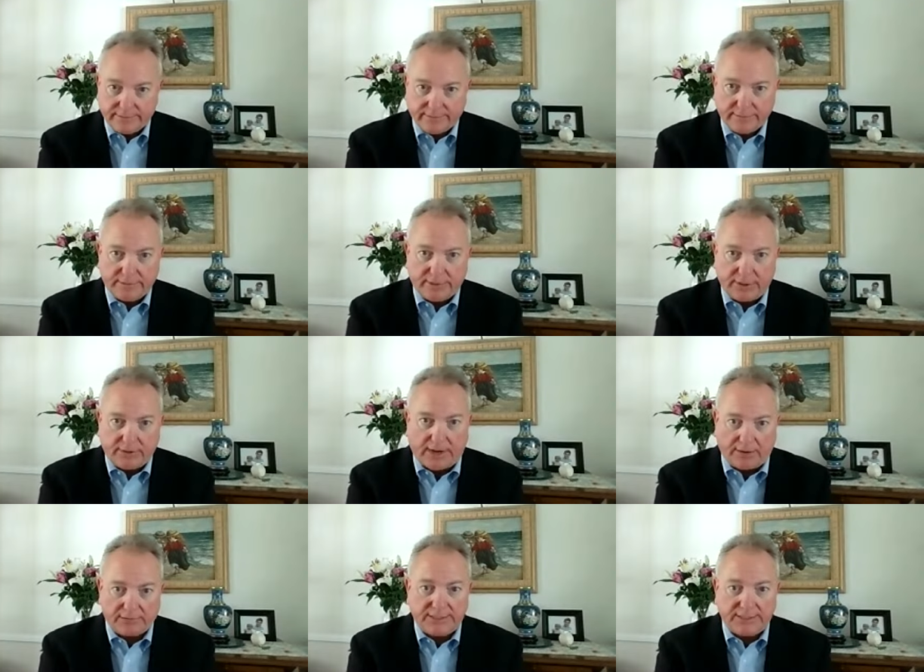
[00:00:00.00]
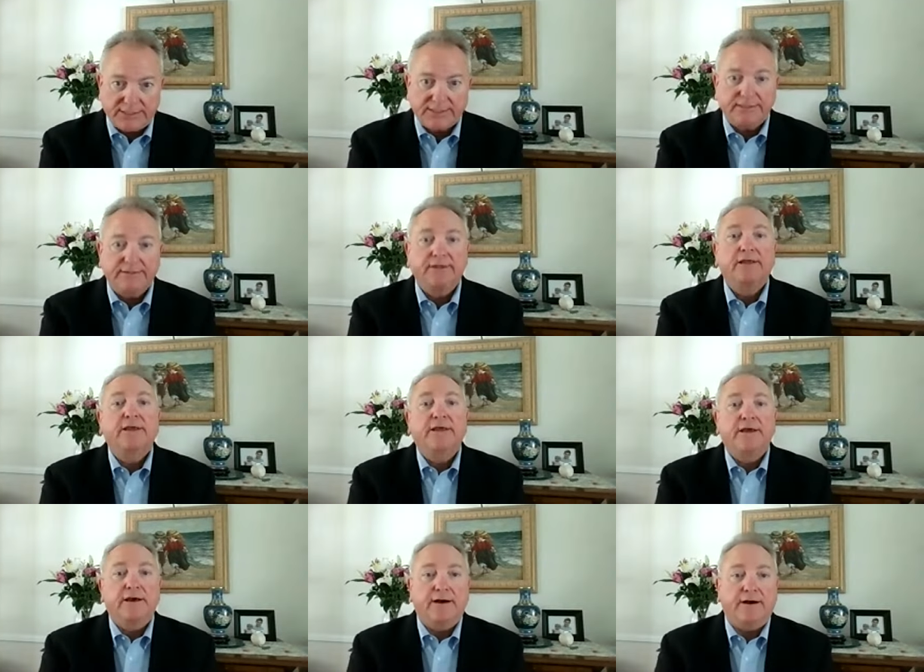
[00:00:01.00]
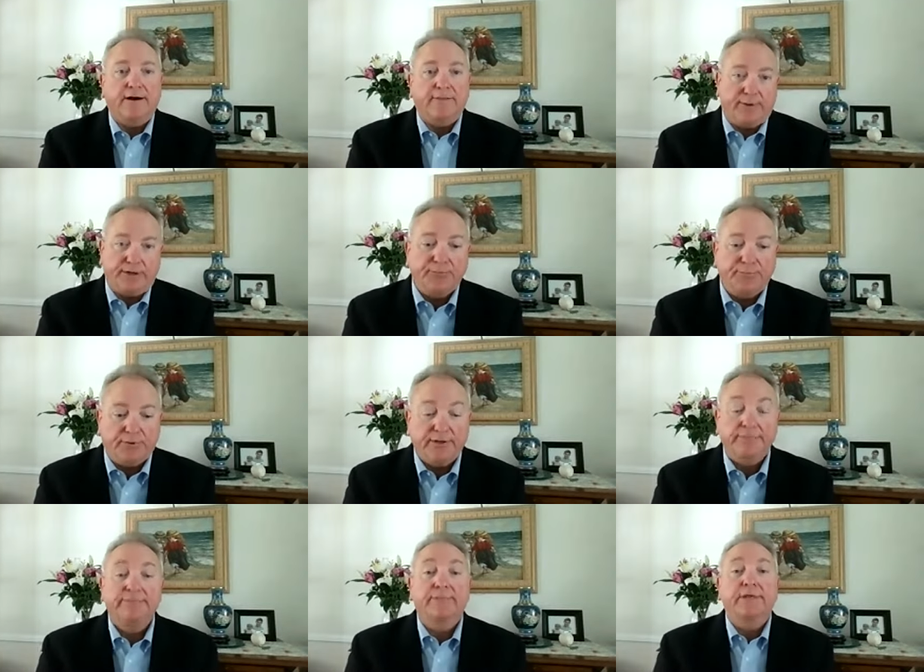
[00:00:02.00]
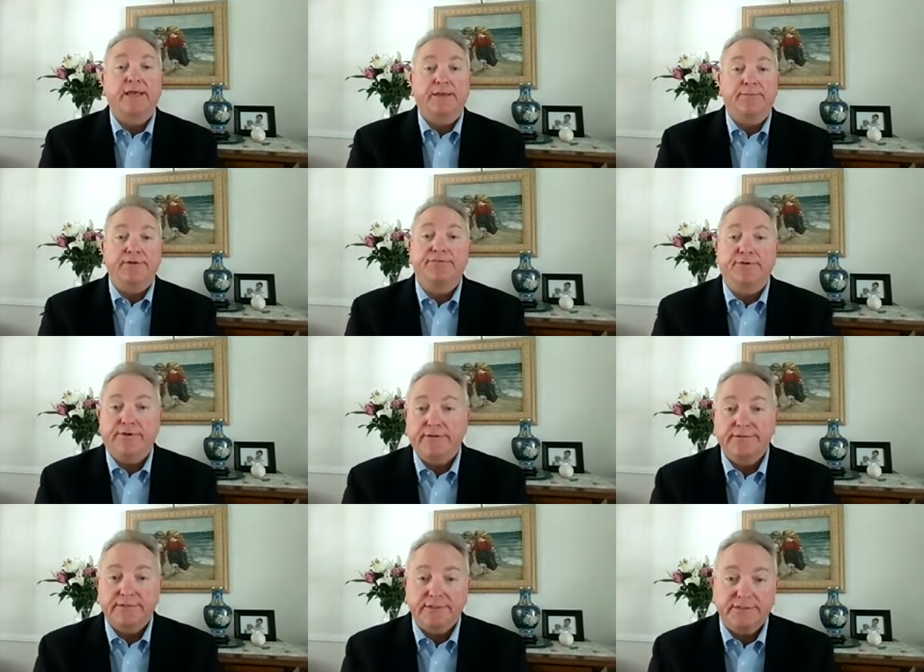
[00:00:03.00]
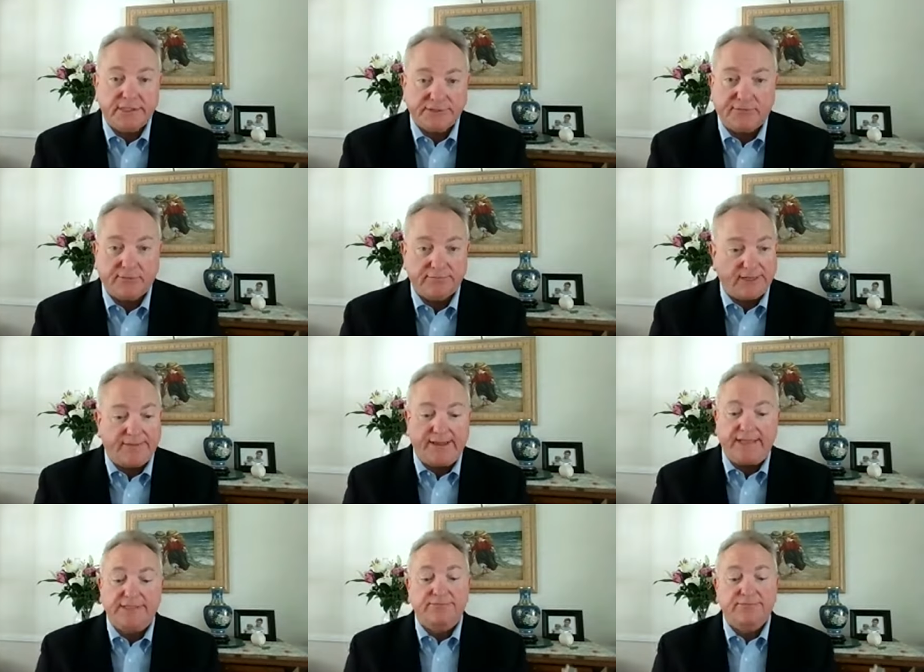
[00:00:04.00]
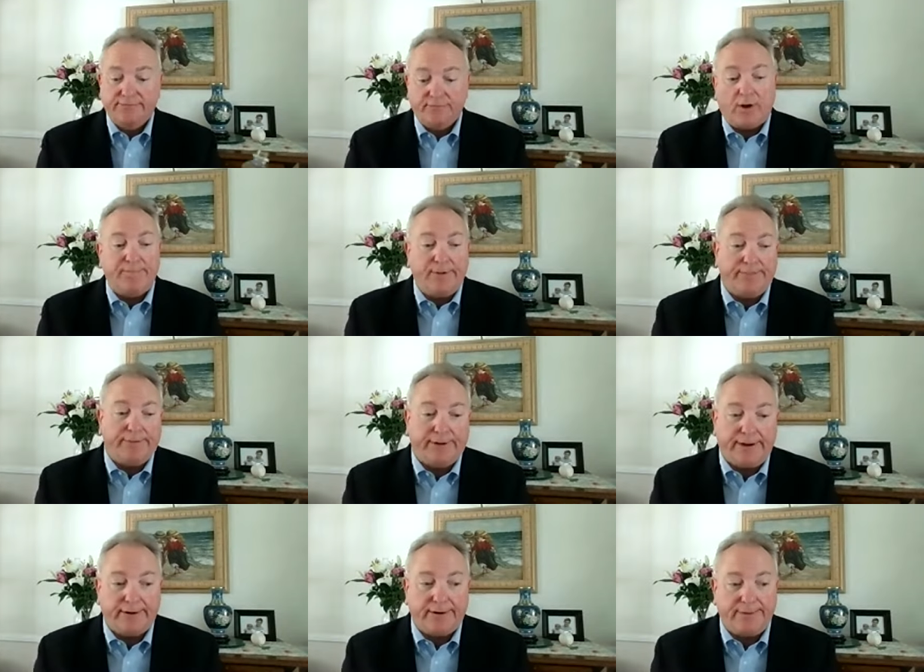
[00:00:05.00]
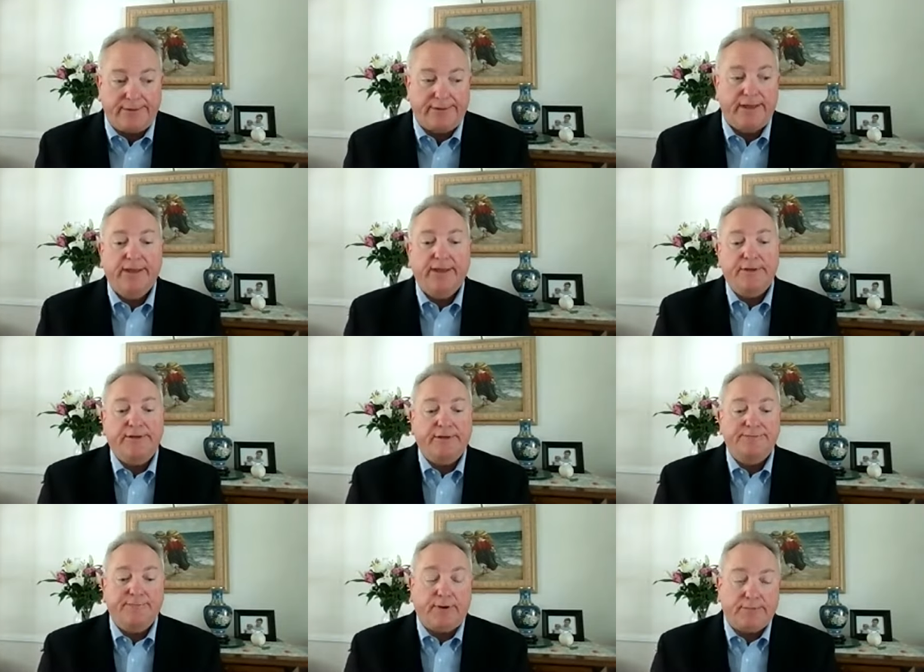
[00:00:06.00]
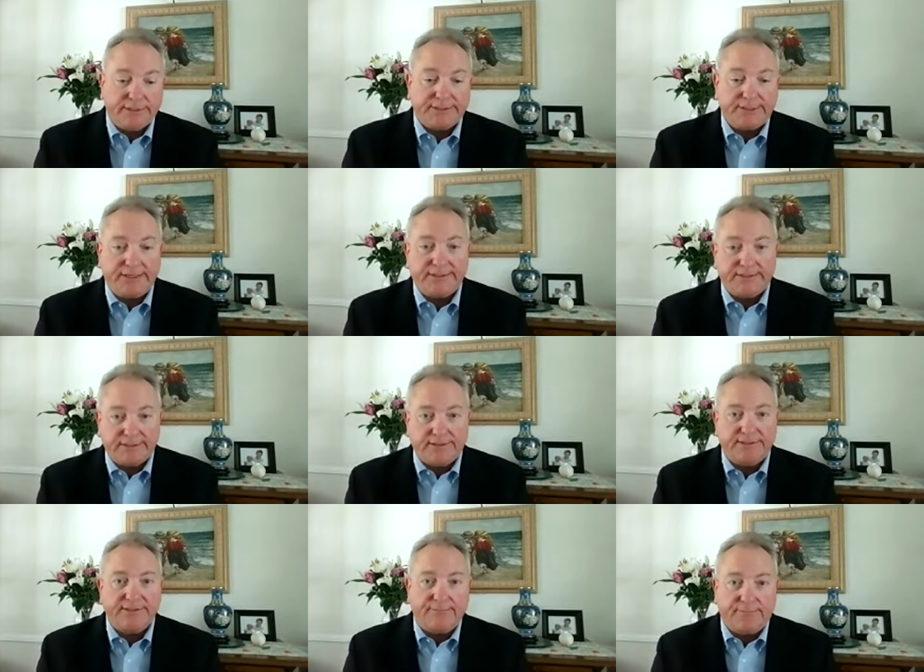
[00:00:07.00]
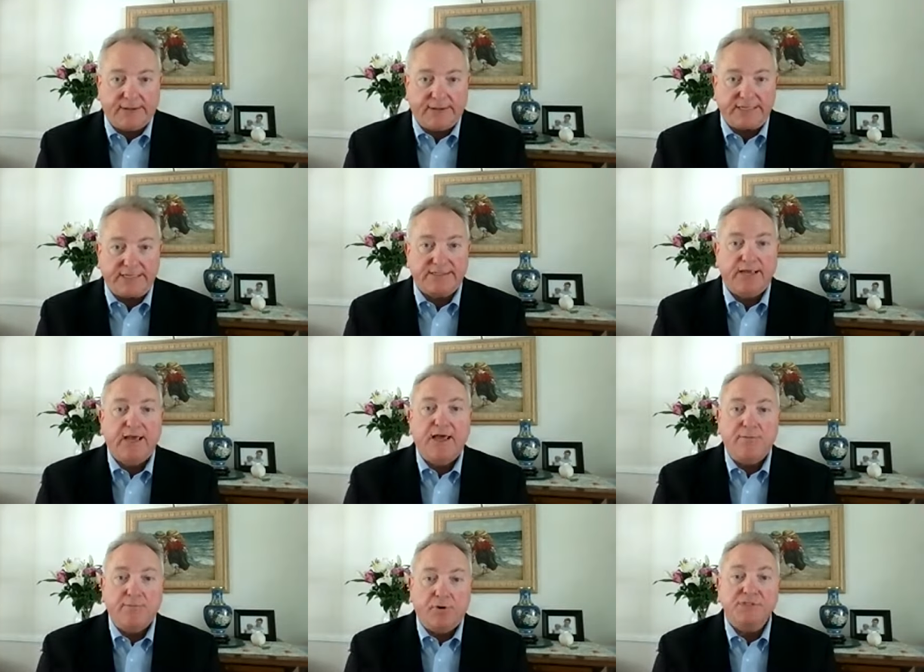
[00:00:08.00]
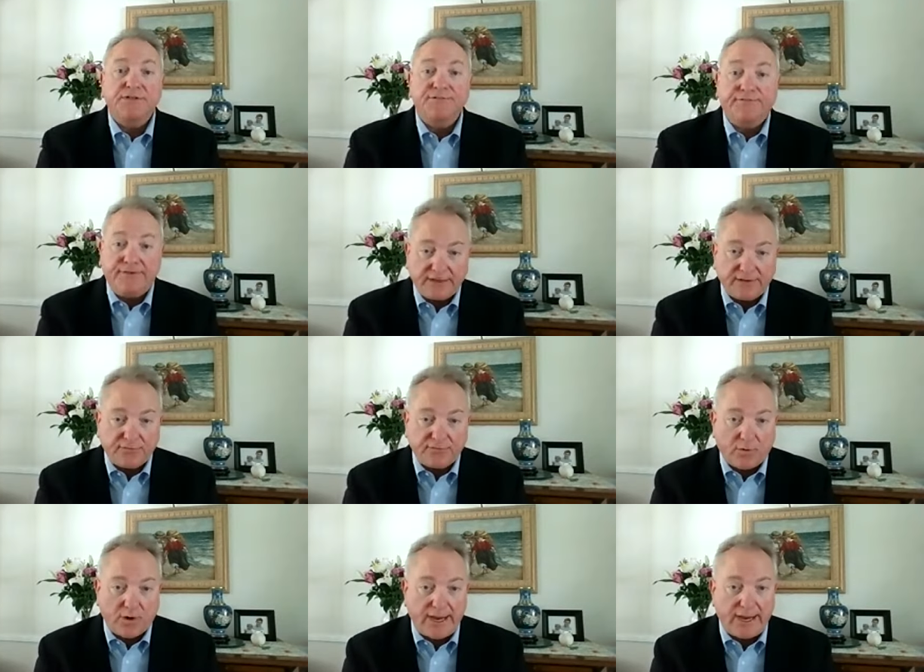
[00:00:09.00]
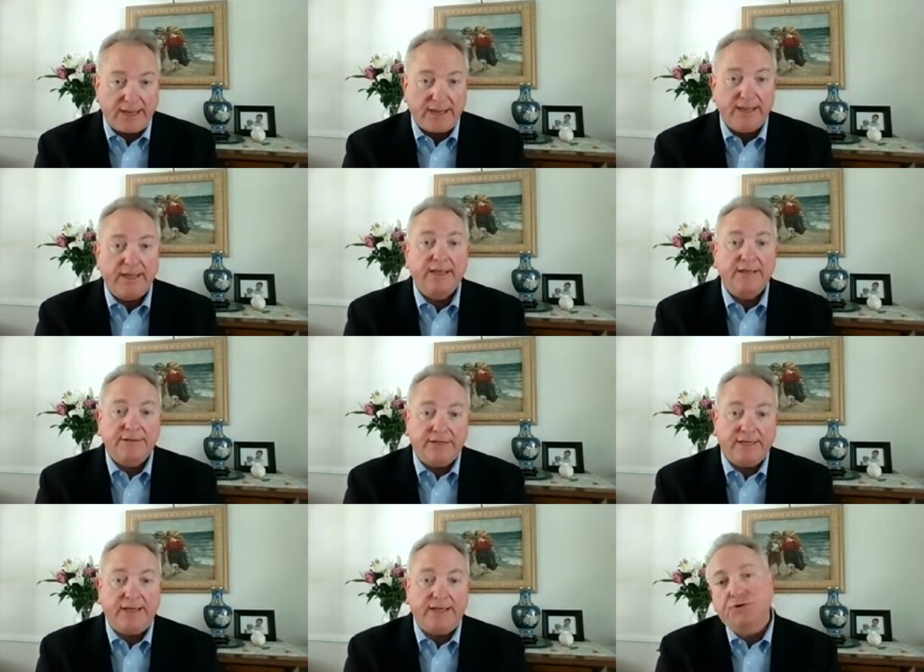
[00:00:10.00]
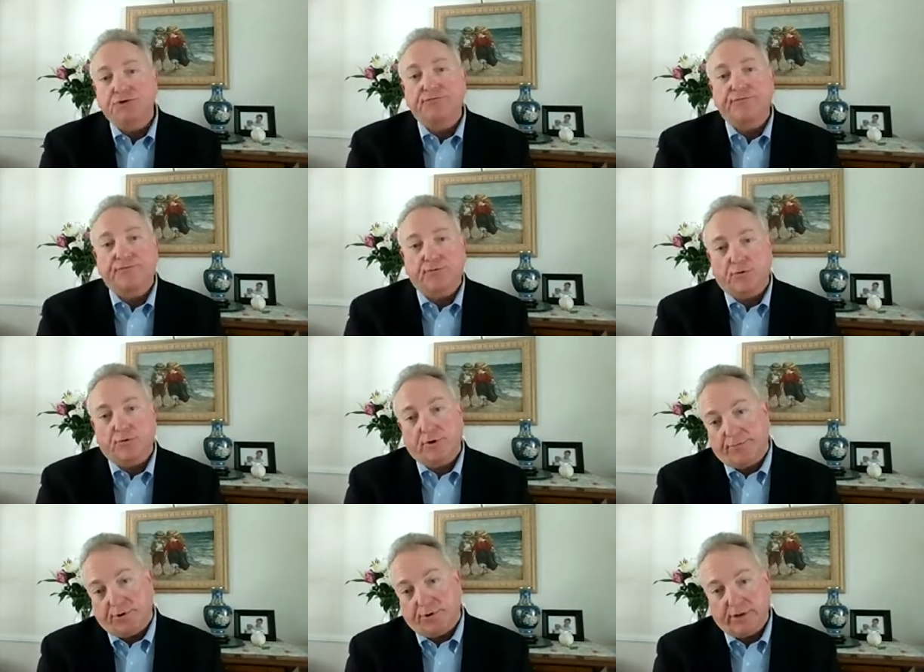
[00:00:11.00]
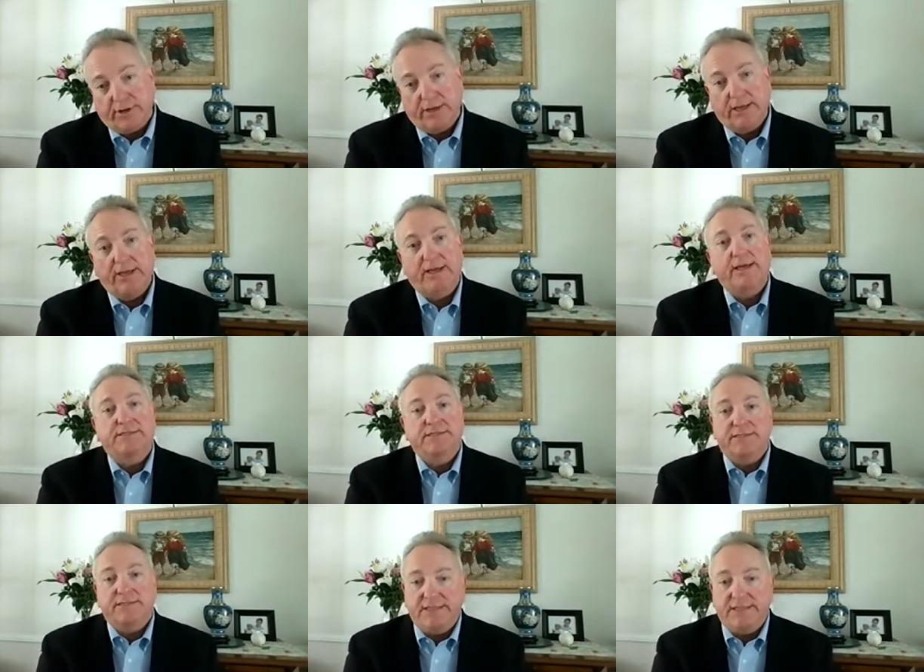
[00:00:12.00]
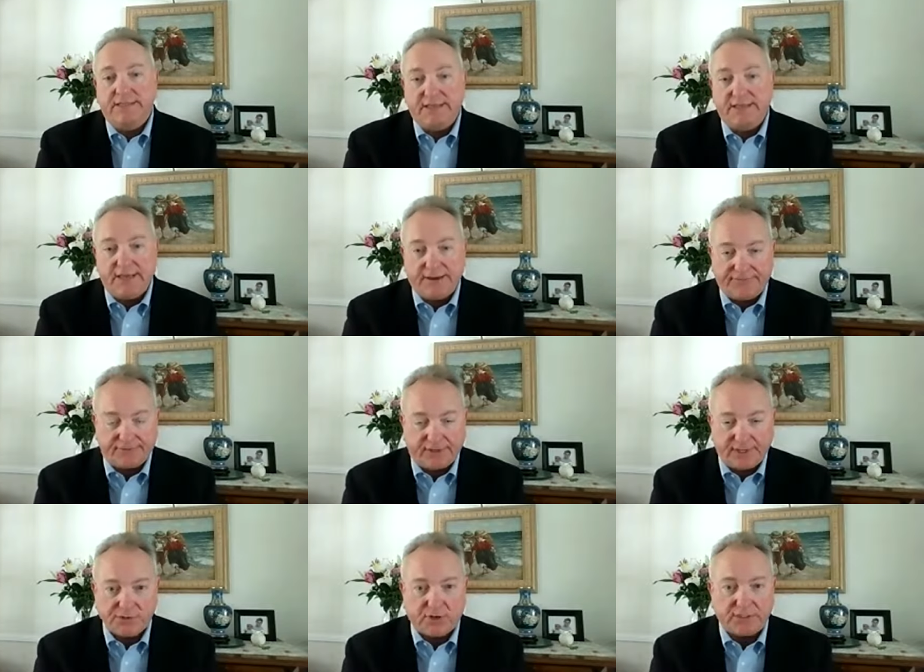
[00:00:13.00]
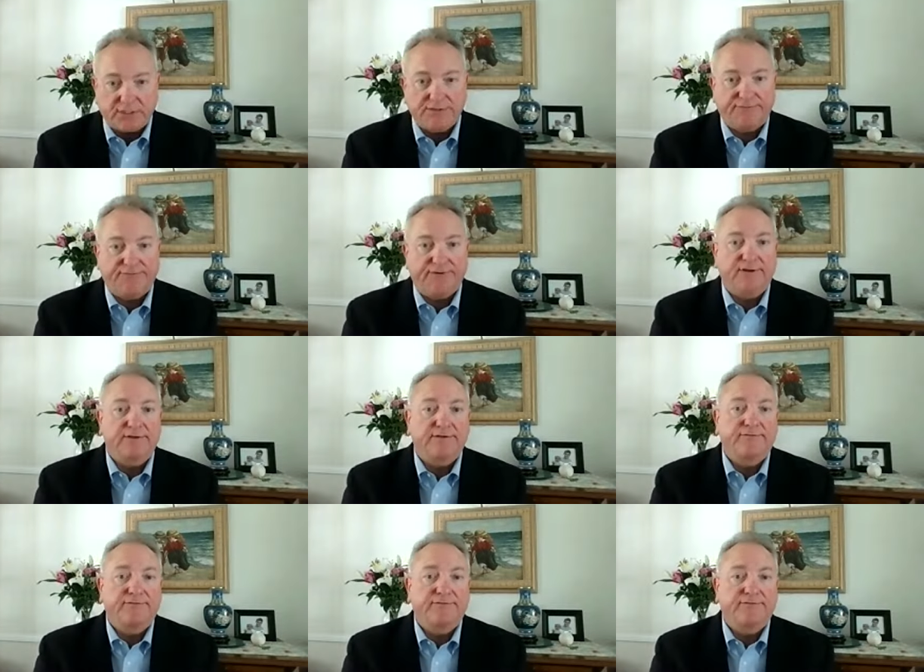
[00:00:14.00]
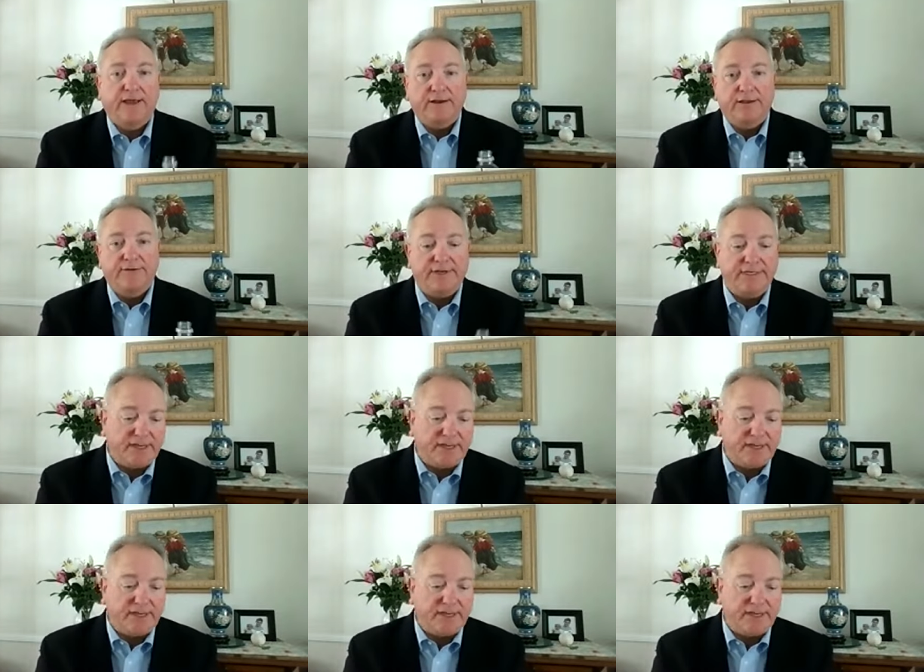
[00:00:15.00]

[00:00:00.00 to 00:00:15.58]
you know outlets uh, about your book can be very successful and that's why people hire me because publicity still is the best most effective way to get exposure for a book it's definitely the most cost effective i'll give you an example